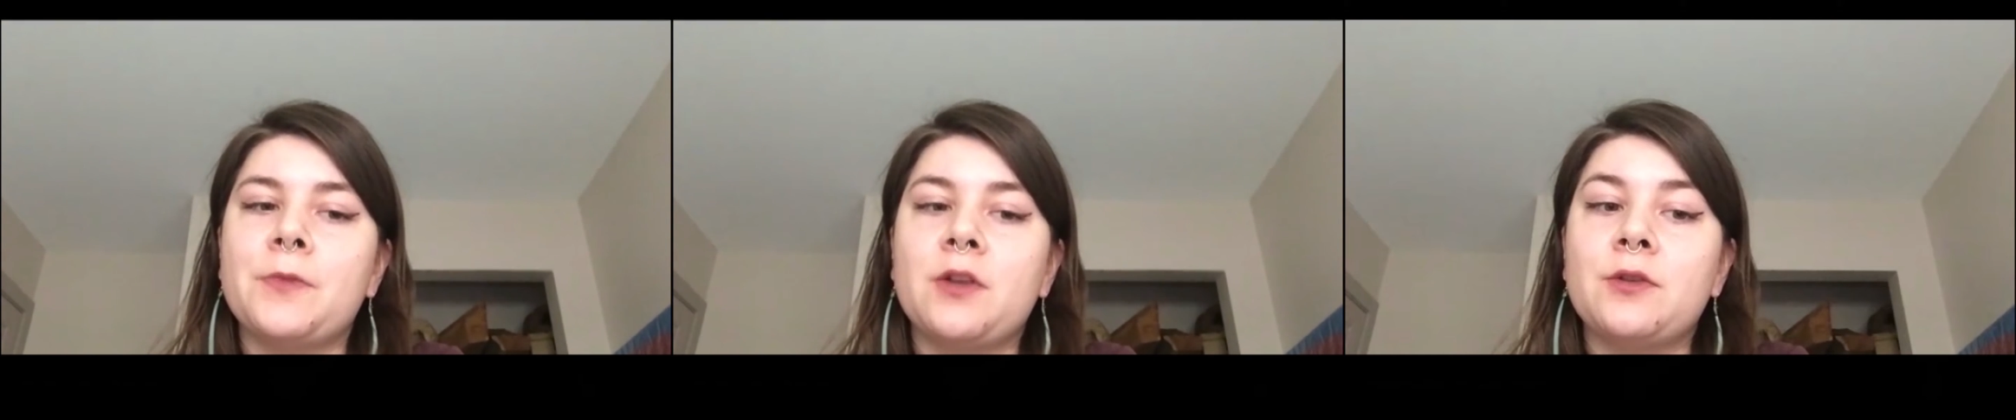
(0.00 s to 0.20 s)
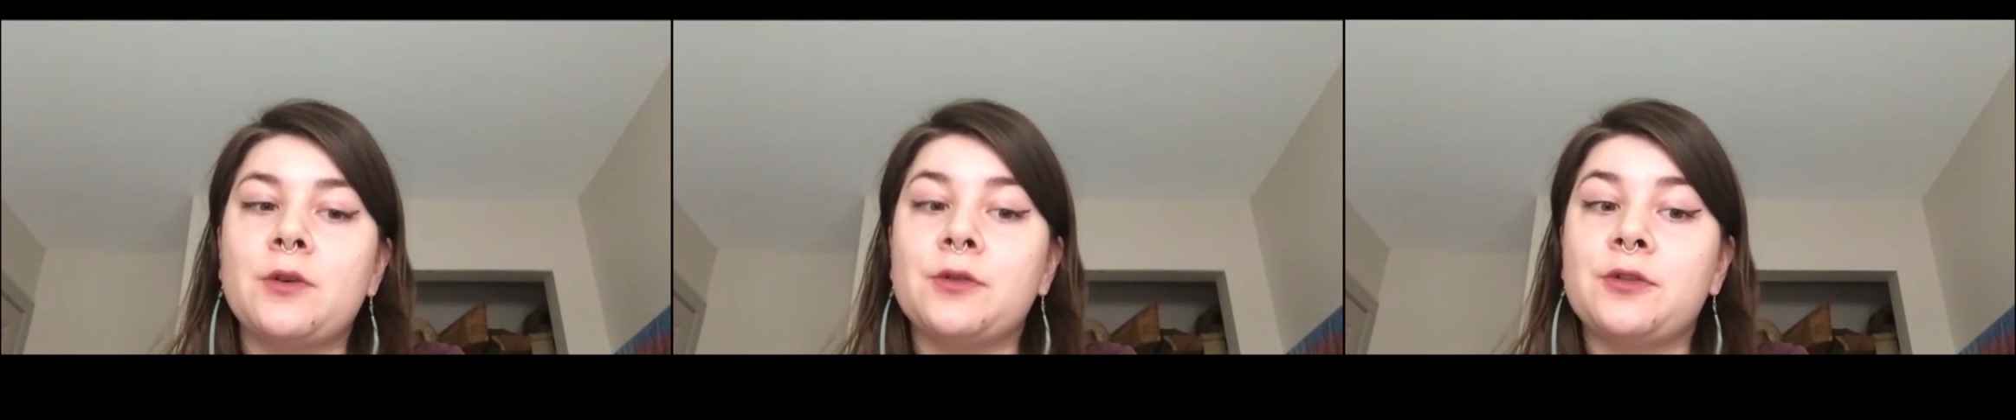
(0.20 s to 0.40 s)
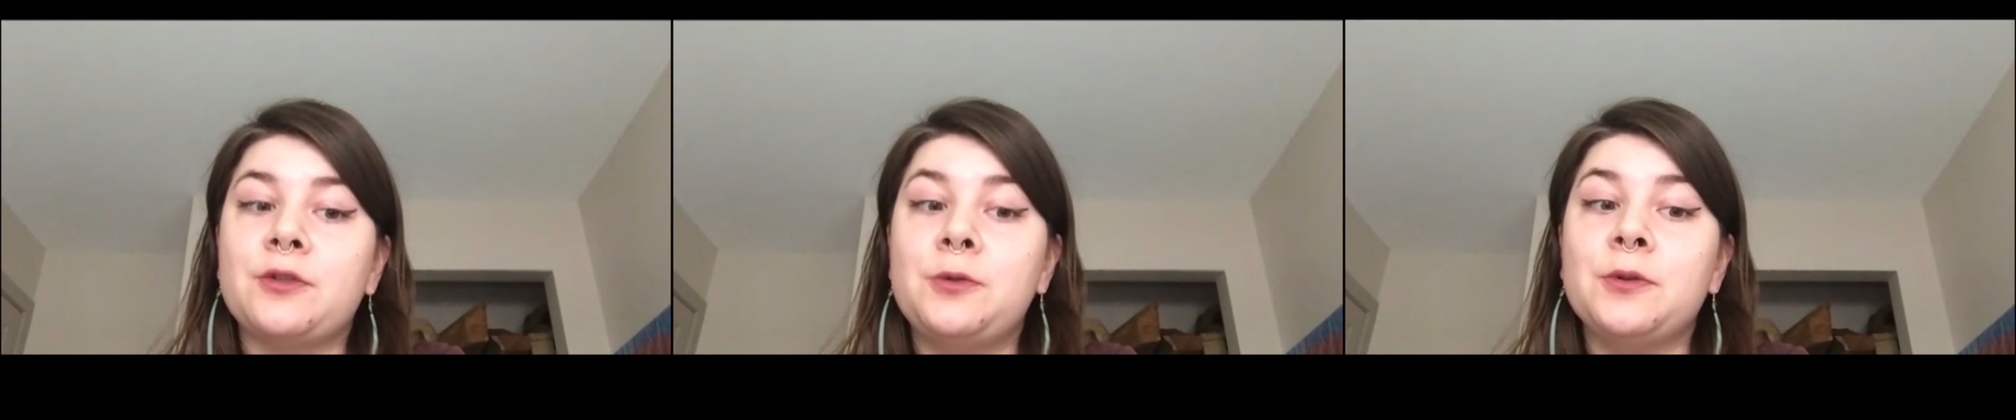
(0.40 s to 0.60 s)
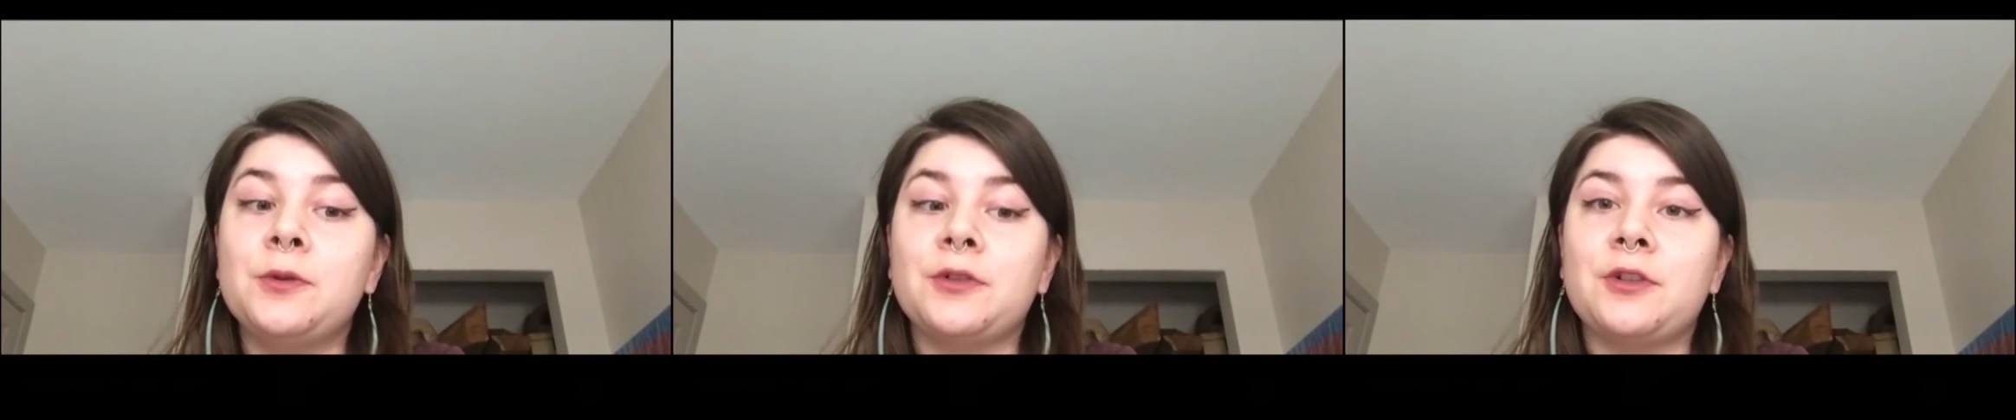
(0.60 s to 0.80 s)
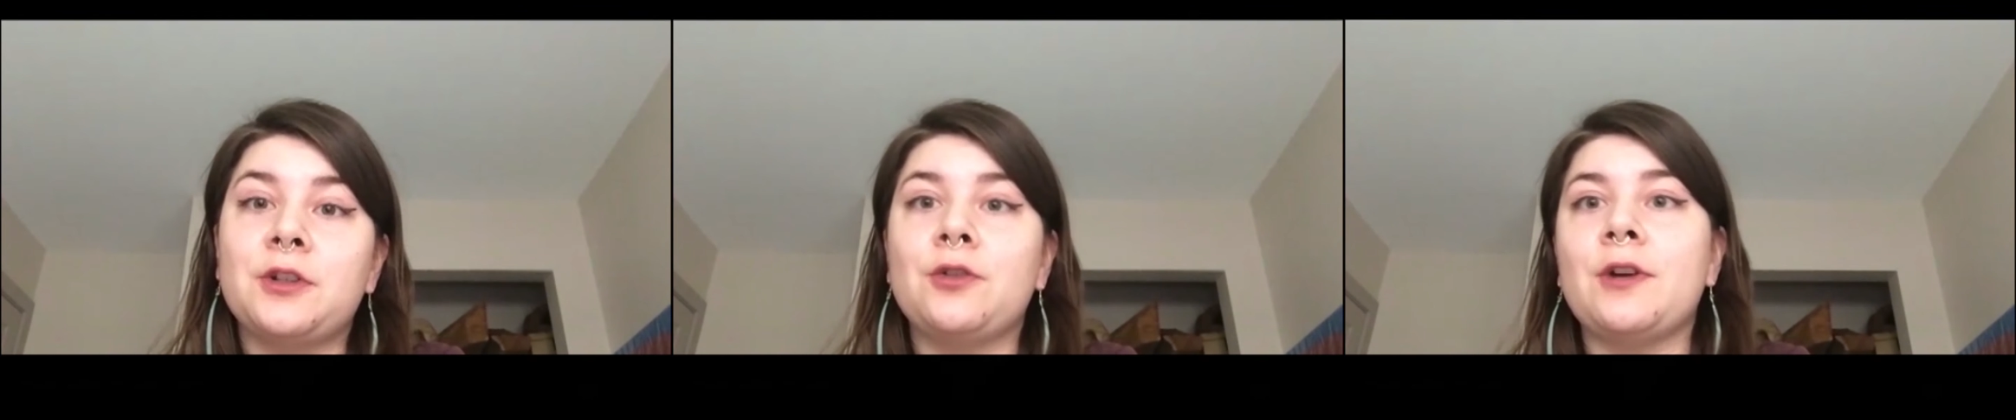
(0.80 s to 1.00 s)
those
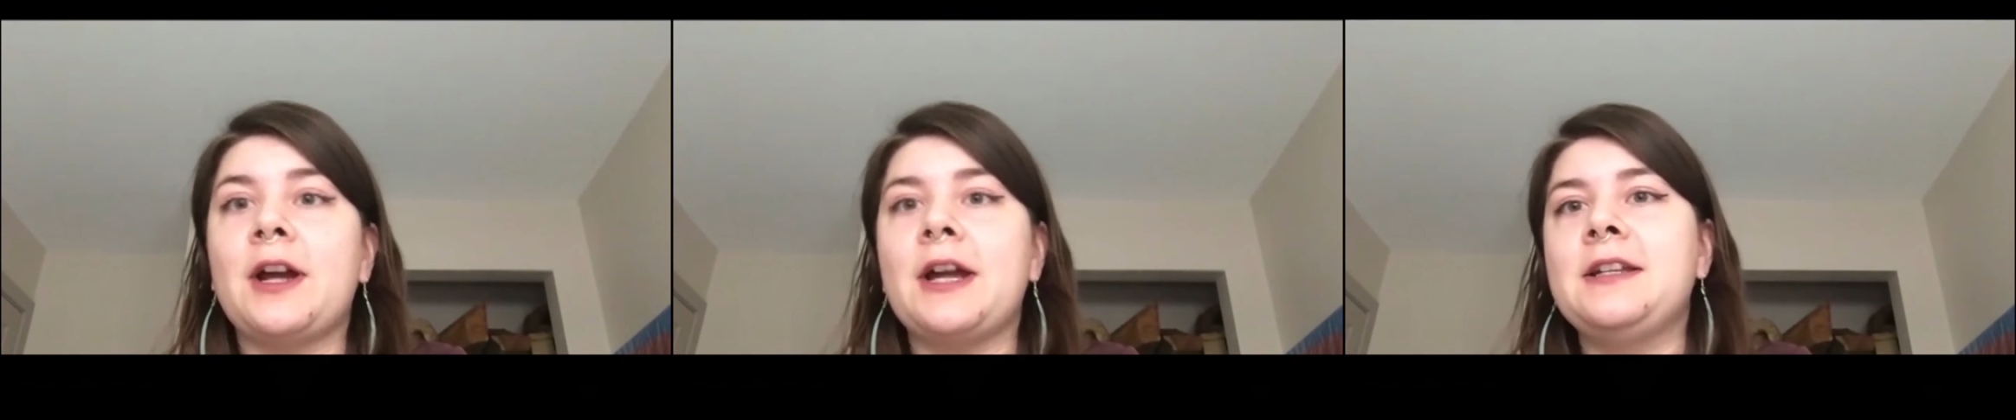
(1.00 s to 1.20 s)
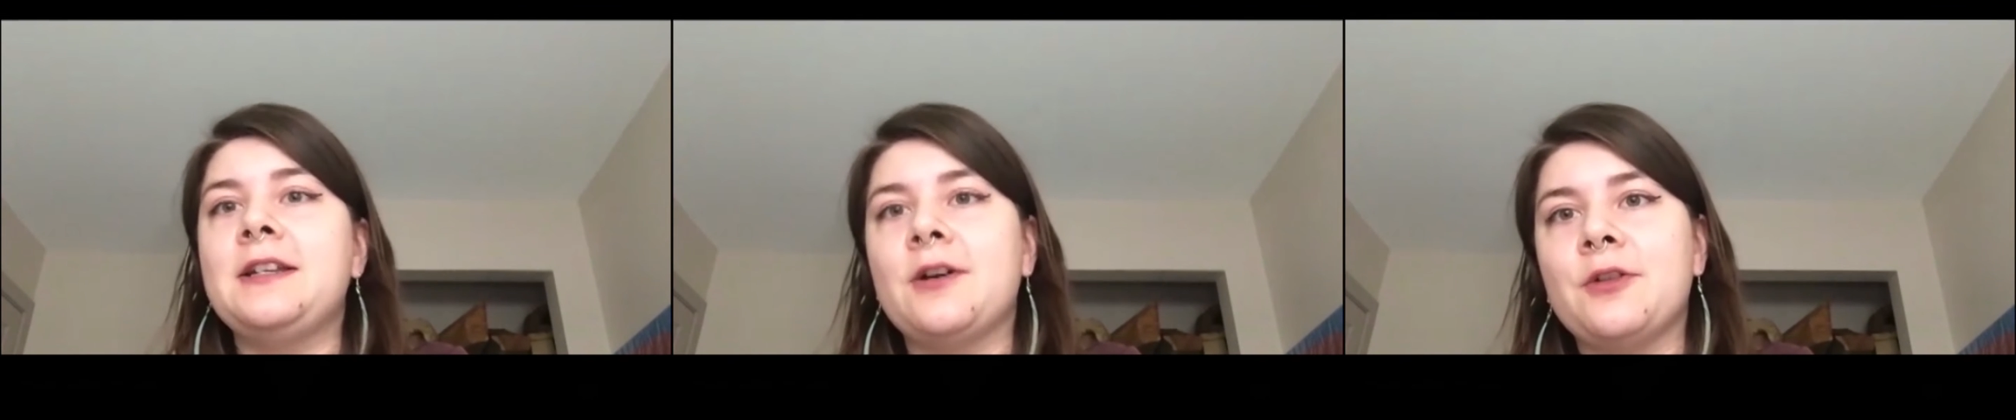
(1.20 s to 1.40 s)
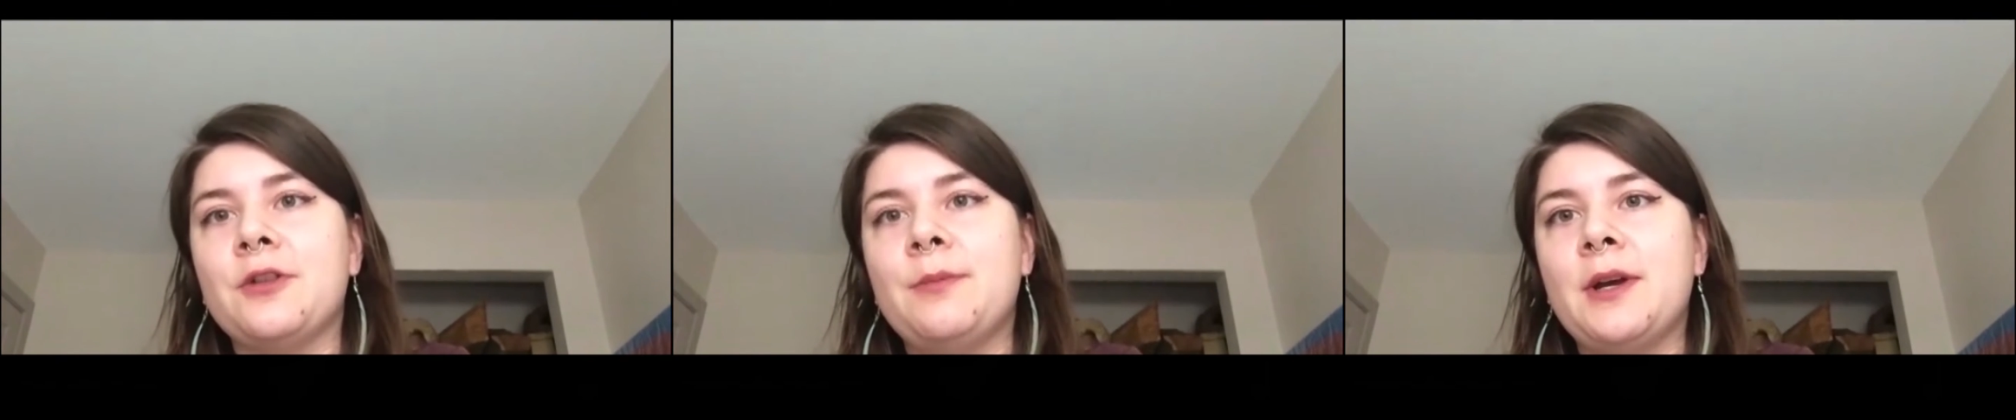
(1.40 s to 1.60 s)
tools to grind down the